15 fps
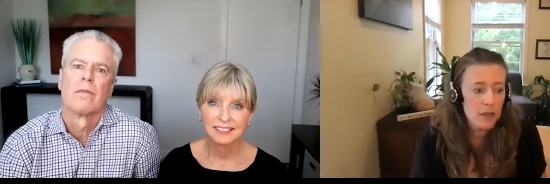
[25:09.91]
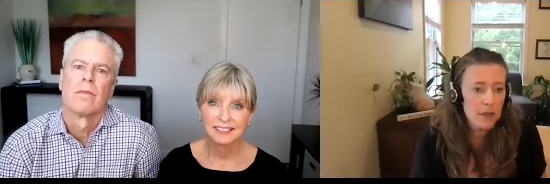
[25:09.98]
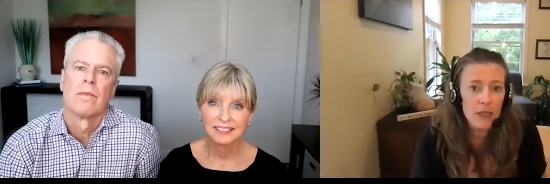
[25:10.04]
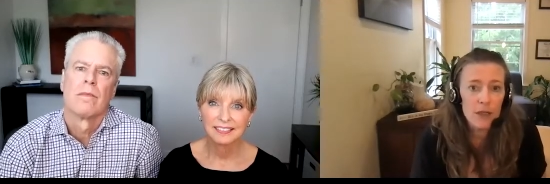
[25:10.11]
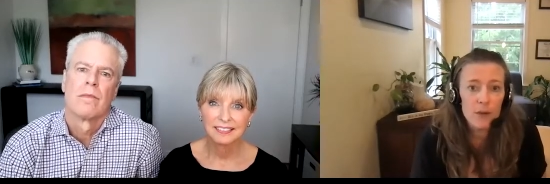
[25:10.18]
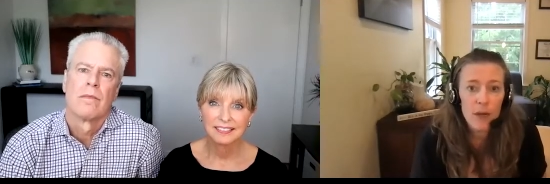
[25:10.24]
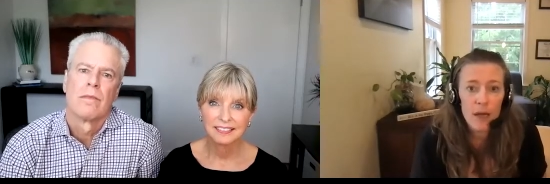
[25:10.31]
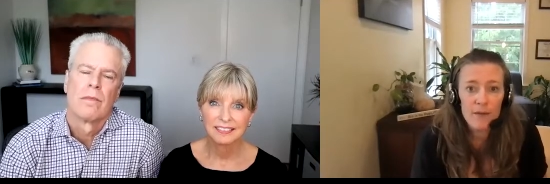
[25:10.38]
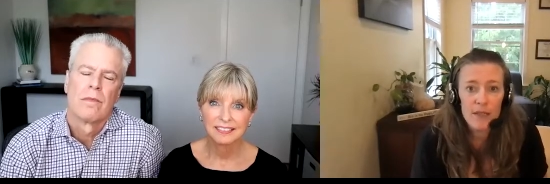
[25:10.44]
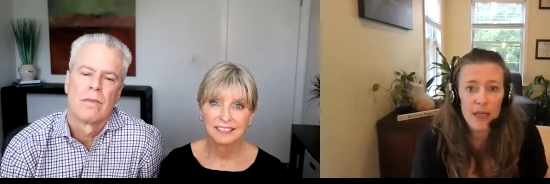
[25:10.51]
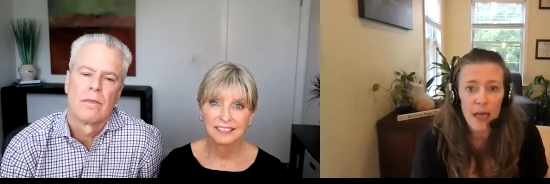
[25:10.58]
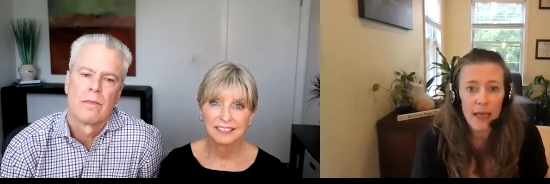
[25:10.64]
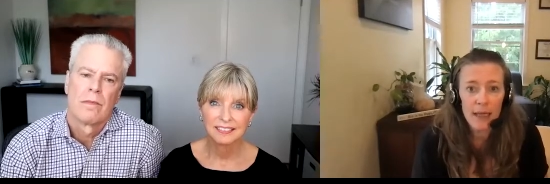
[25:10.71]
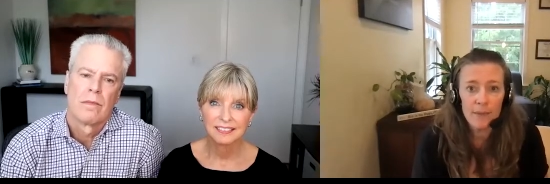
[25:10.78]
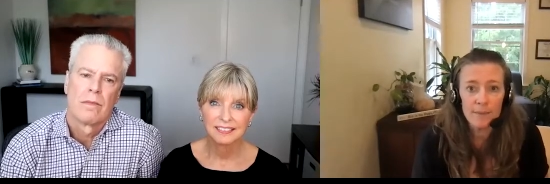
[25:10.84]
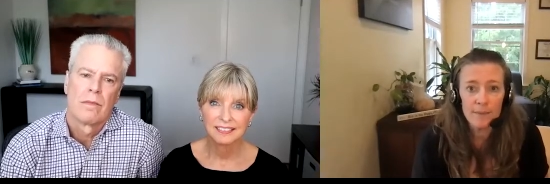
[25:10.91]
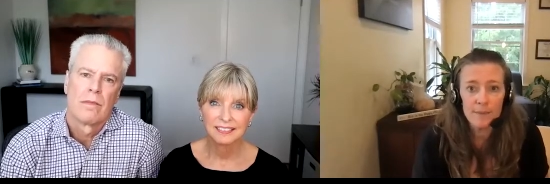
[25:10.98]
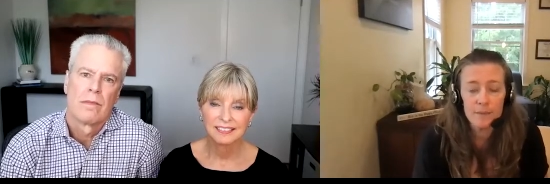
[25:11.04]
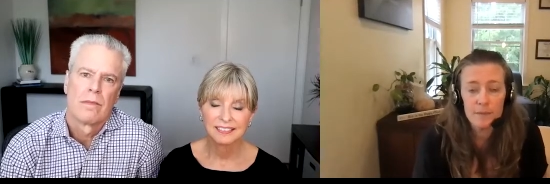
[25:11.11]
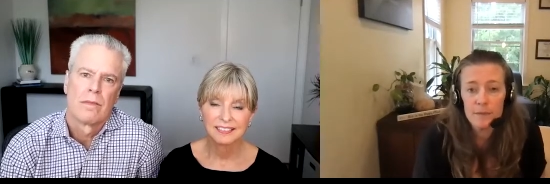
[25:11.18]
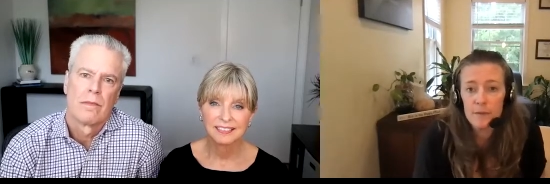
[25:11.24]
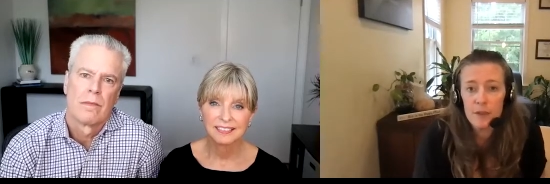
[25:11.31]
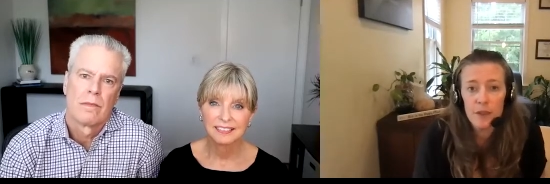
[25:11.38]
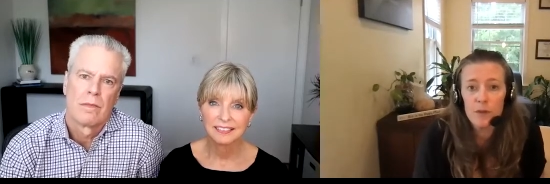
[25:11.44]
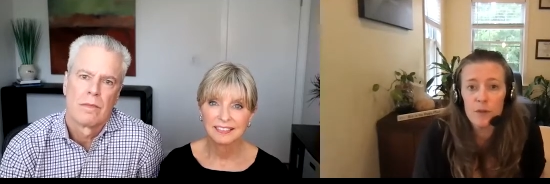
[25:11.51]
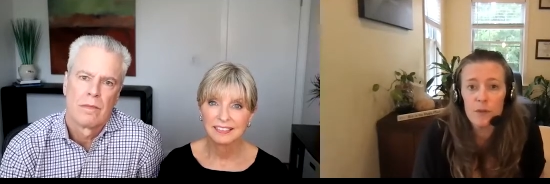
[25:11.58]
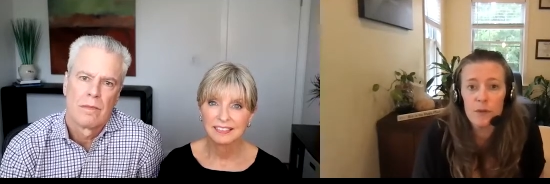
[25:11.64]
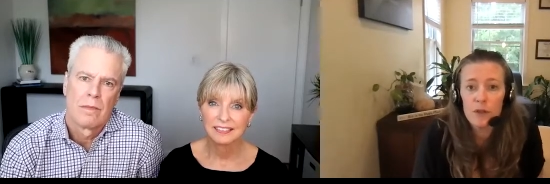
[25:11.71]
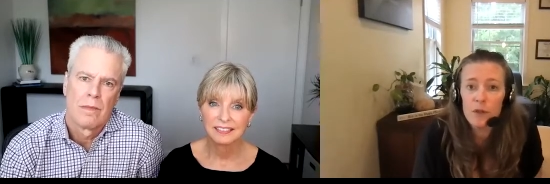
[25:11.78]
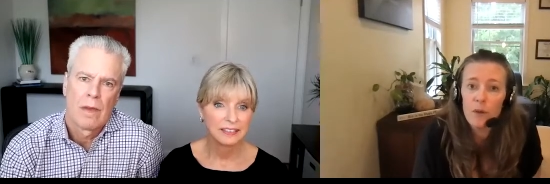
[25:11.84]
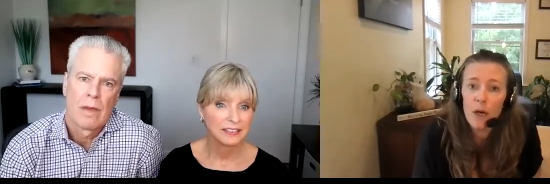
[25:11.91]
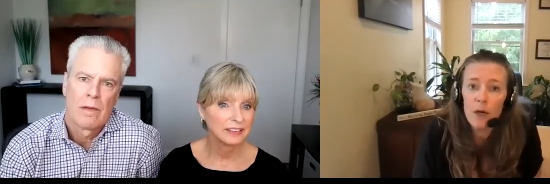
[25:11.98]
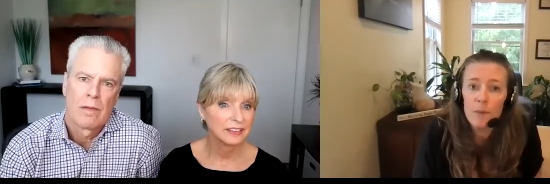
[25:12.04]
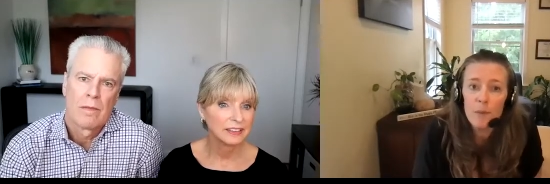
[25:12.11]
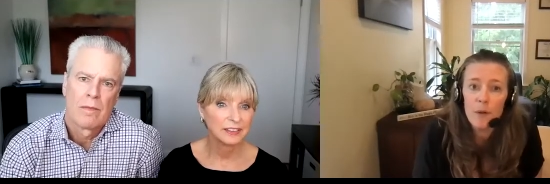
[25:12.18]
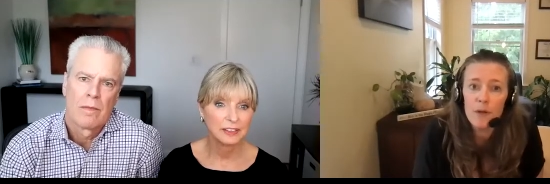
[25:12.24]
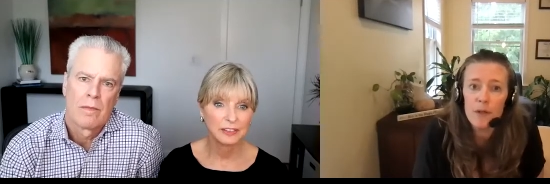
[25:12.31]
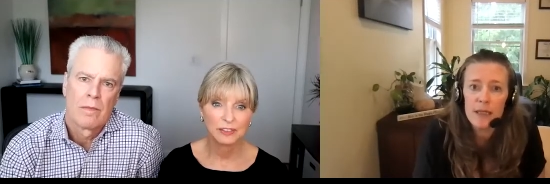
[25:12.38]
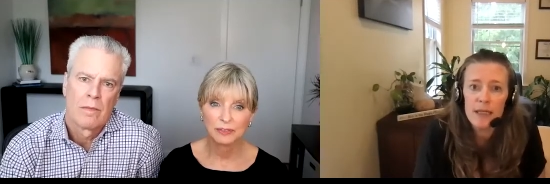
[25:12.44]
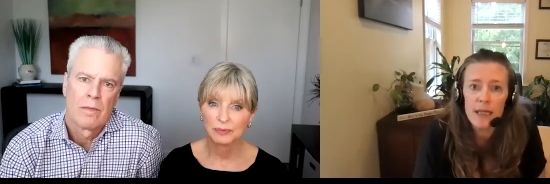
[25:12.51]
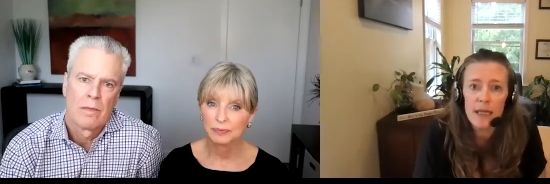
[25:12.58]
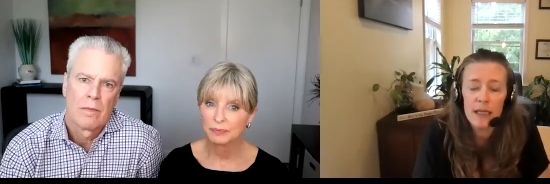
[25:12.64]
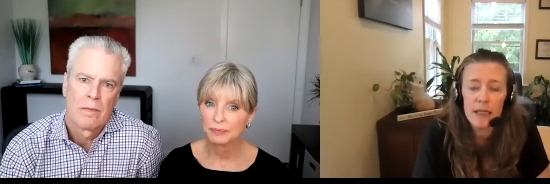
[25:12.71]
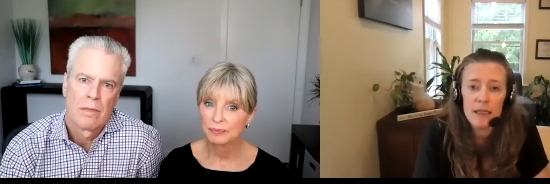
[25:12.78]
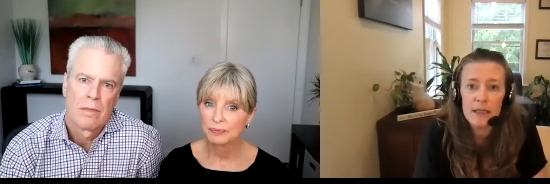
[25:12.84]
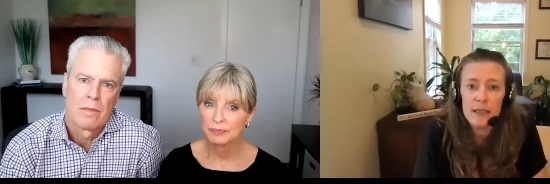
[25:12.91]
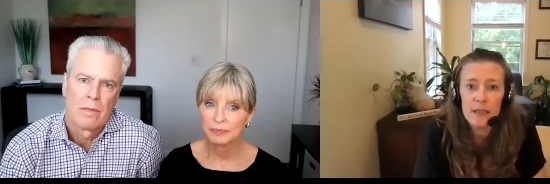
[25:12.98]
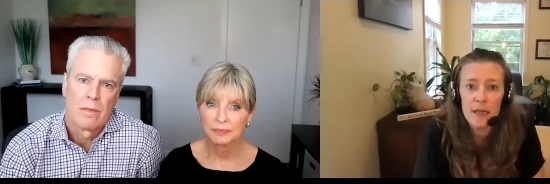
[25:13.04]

Speaker 1: they don't have time to to help all these kids